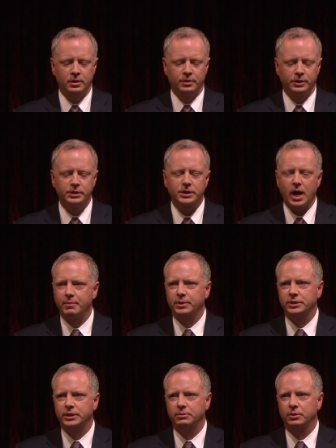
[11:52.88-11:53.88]
These
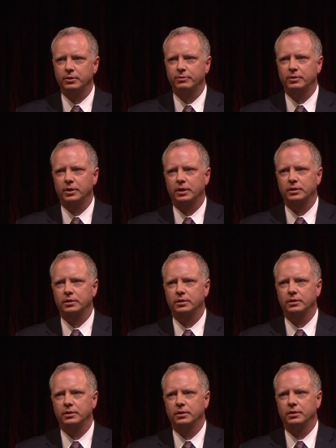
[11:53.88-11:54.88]
comments seem to
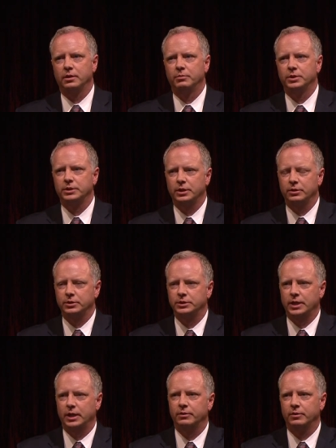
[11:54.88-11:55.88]
reflect a
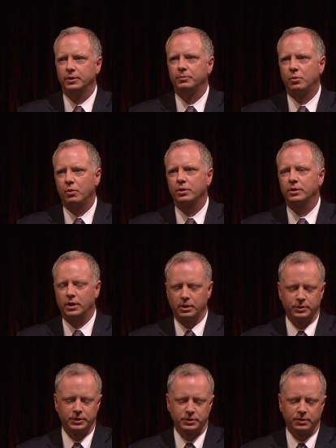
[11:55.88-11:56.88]
misunderstanding of the important
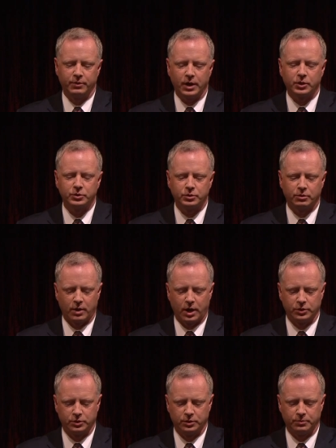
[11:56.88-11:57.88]
elements of extra
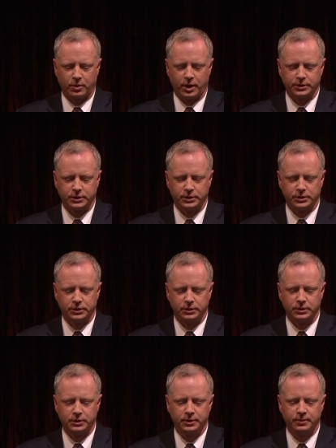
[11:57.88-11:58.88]
rational
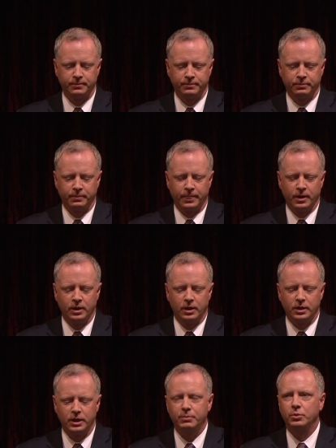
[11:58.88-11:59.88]
processes.
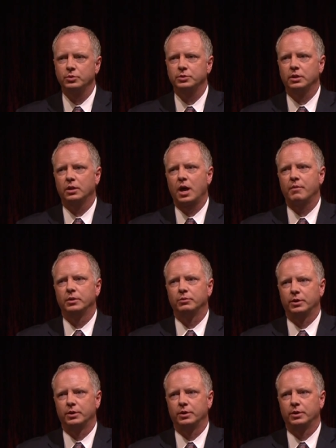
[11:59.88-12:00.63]
In Hebrews 11,